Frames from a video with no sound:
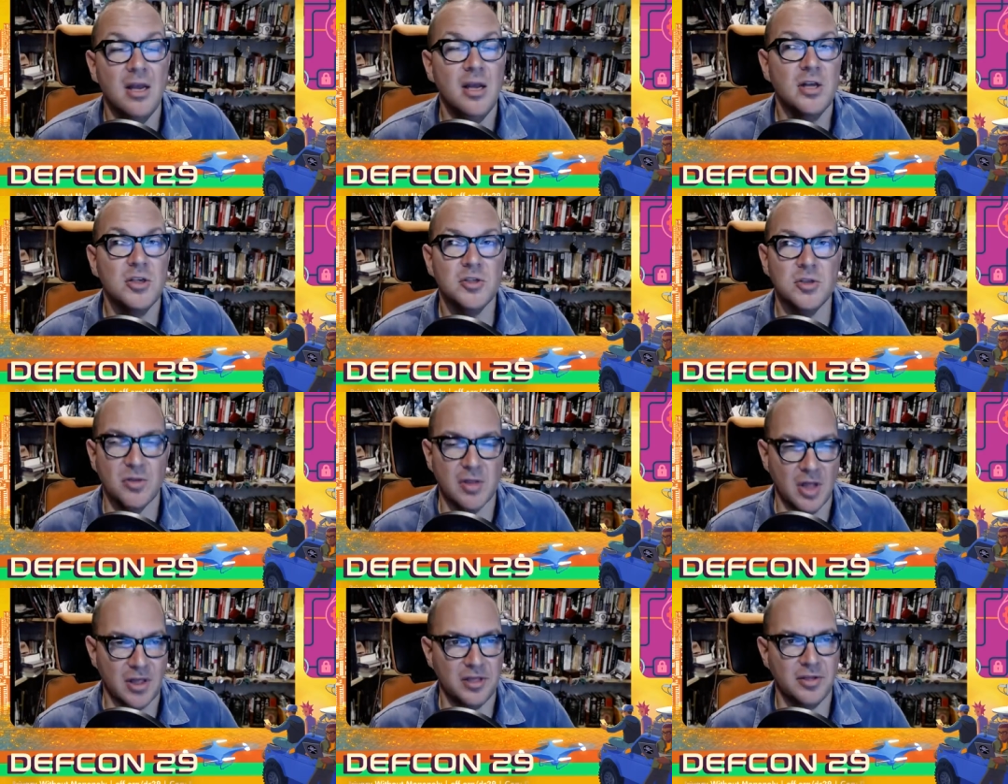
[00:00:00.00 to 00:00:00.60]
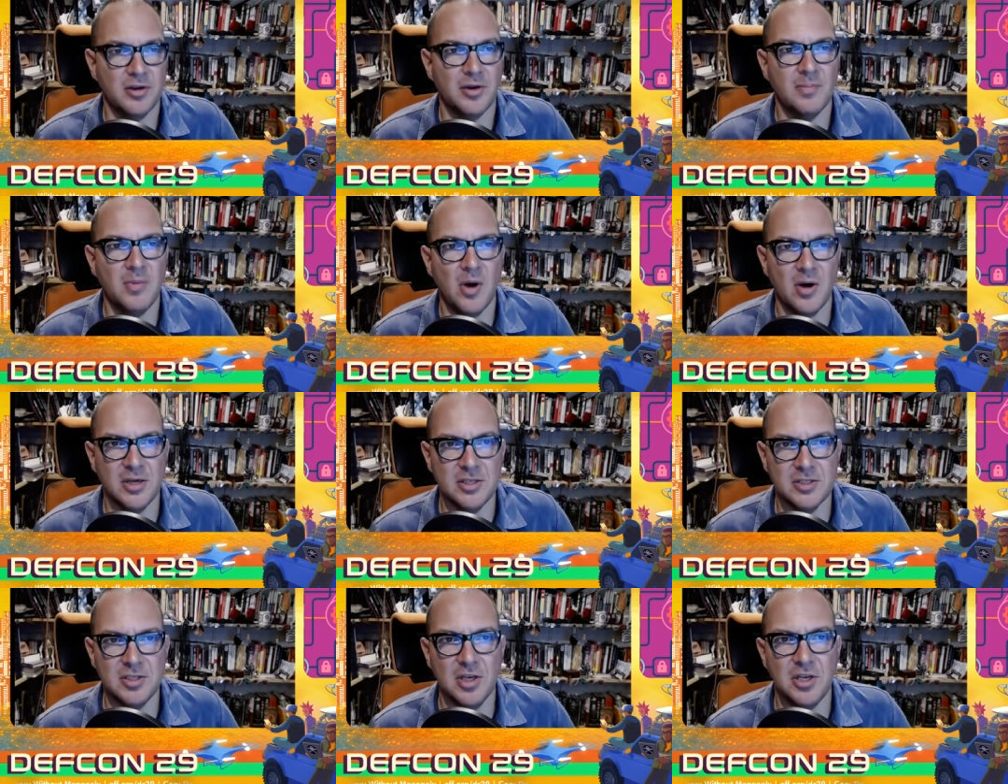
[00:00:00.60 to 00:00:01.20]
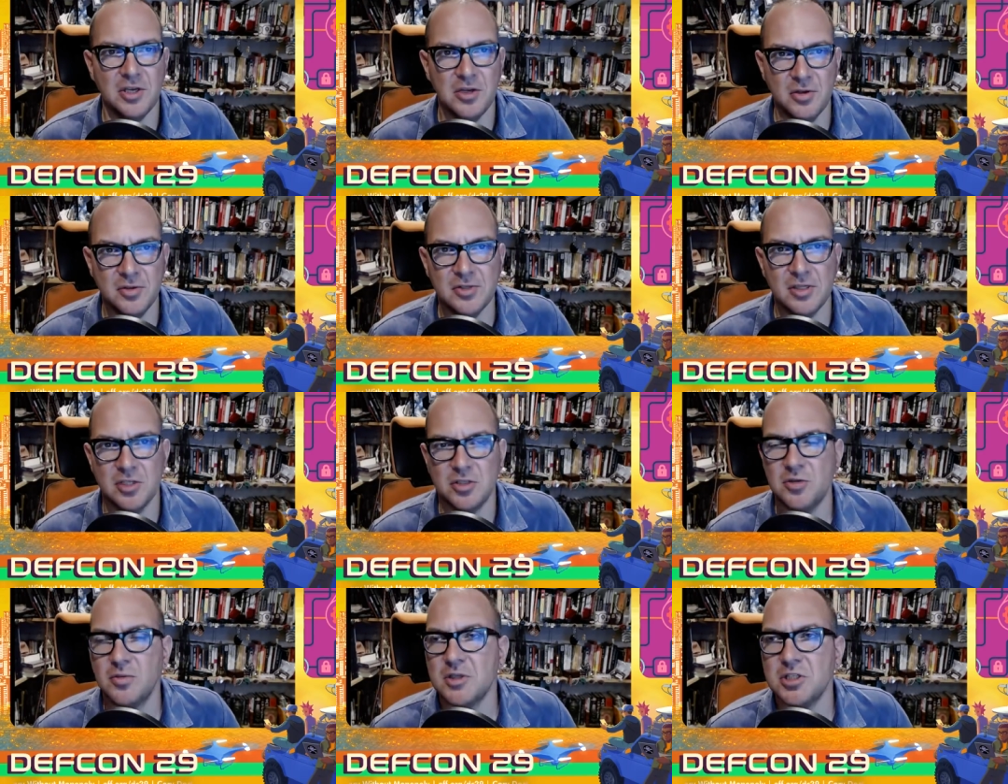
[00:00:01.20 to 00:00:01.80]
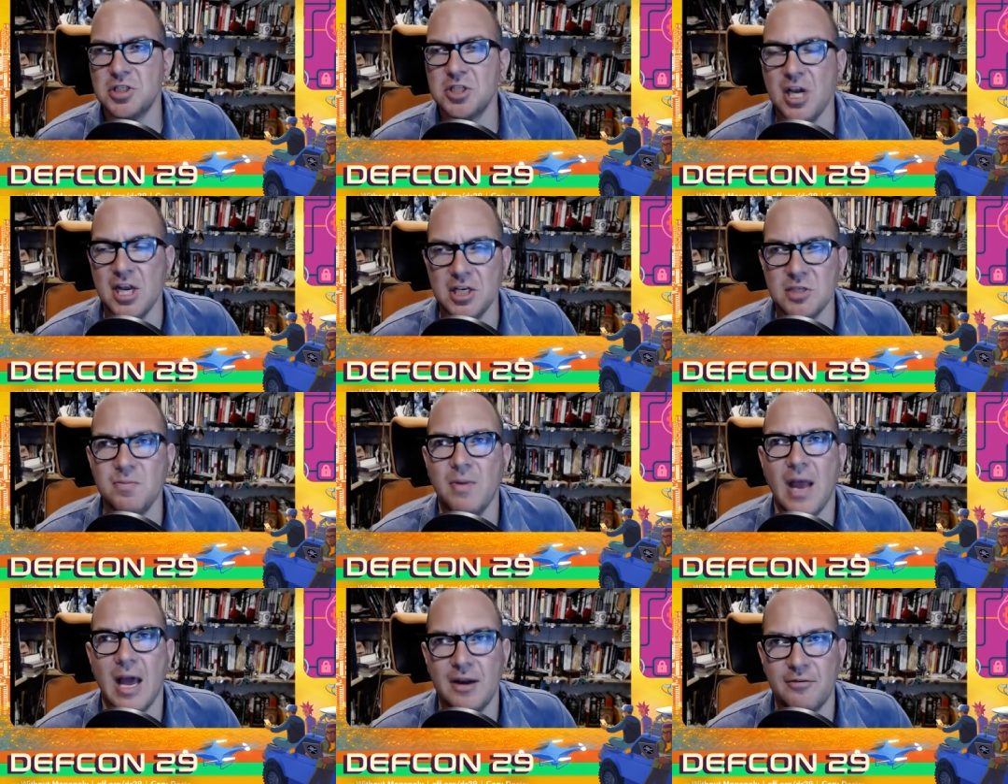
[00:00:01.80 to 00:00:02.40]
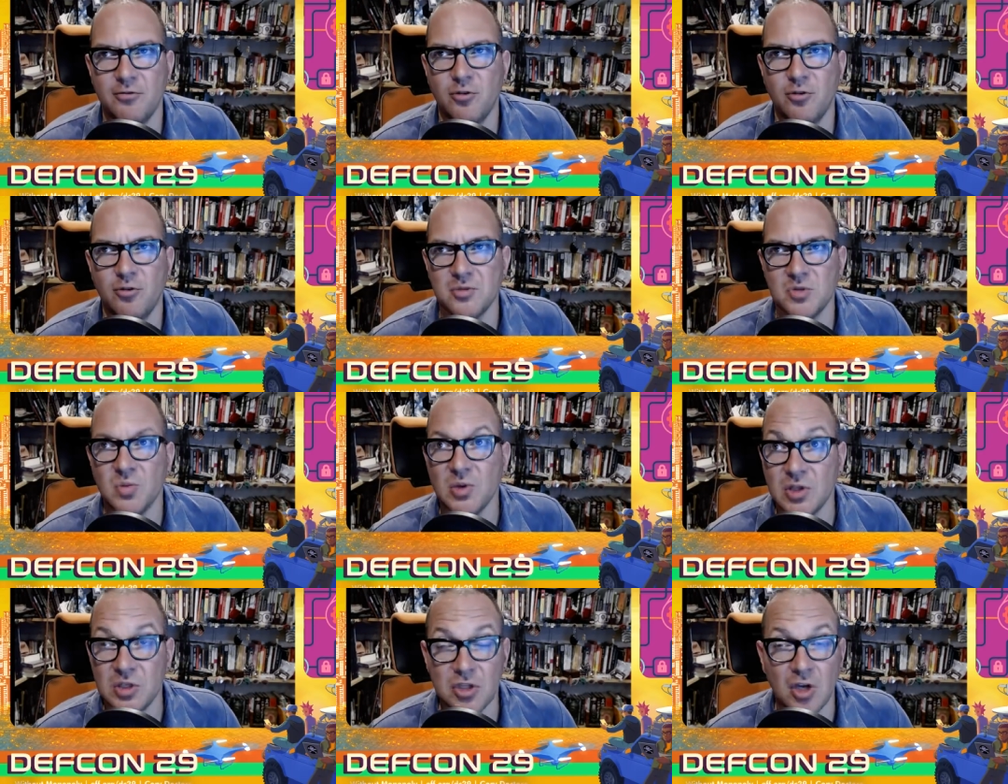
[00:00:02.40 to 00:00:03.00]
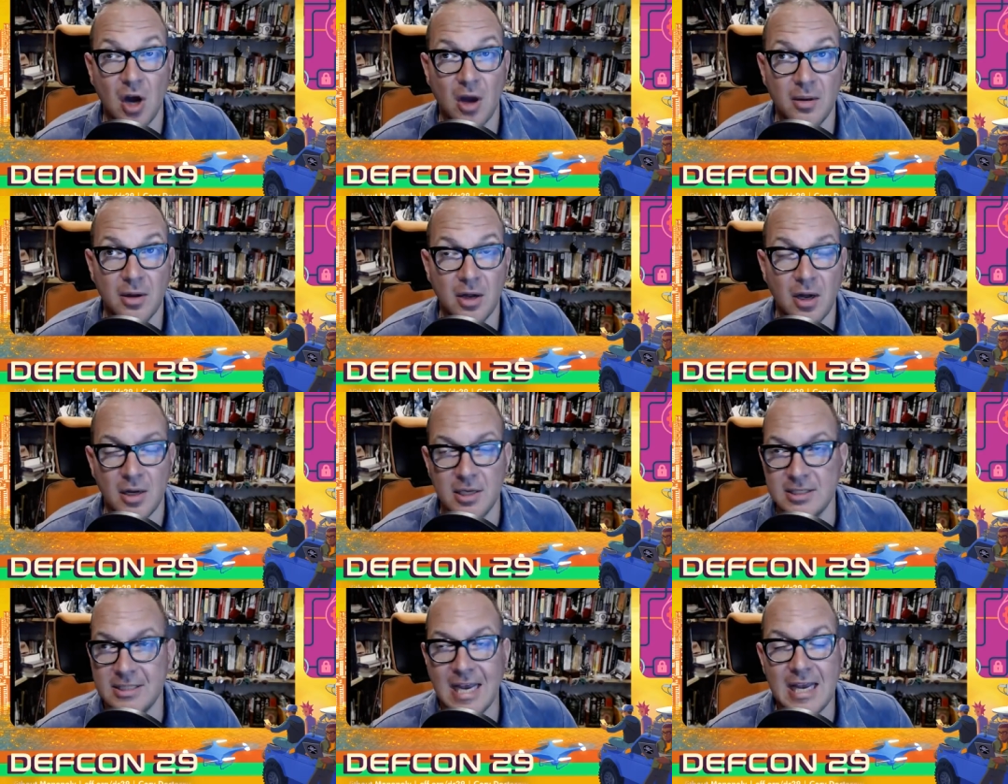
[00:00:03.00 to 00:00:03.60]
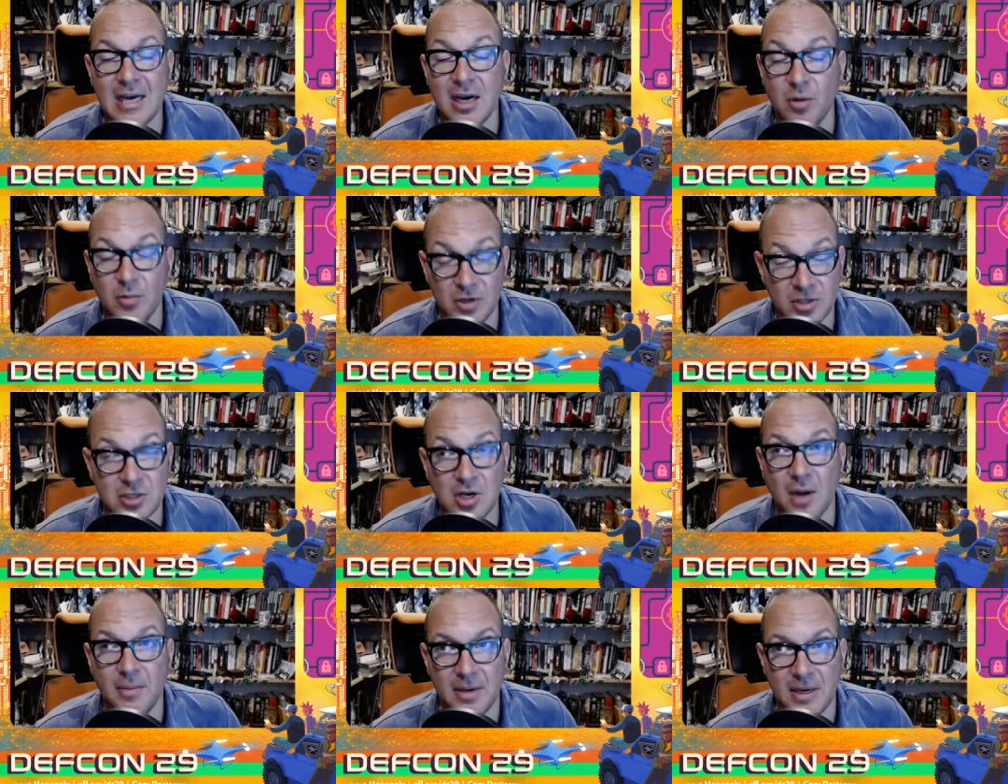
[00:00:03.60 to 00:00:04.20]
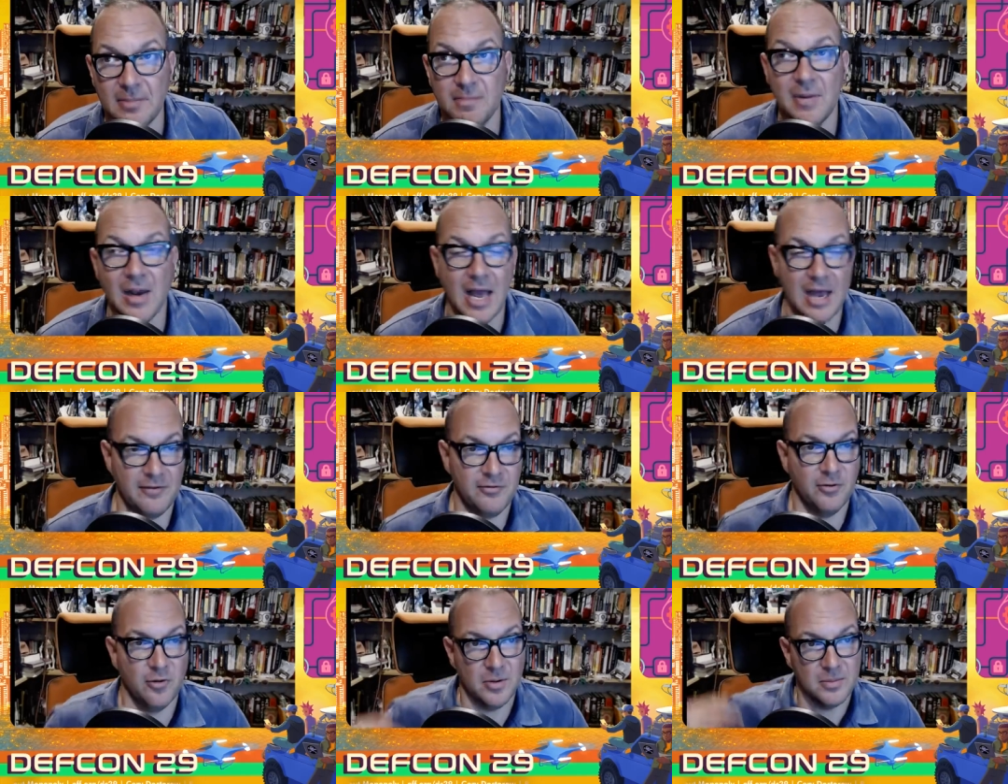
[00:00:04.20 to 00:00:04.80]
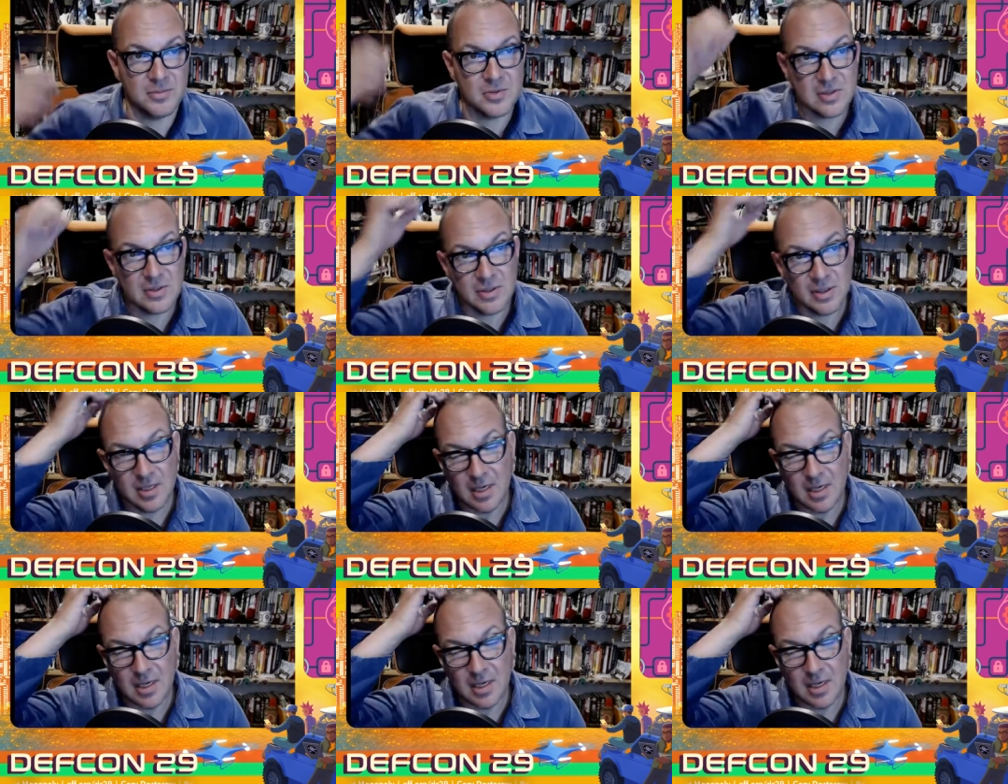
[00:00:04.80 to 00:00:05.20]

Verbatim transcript: so that third parties can use it to exchange platforms with data with dominant platforms.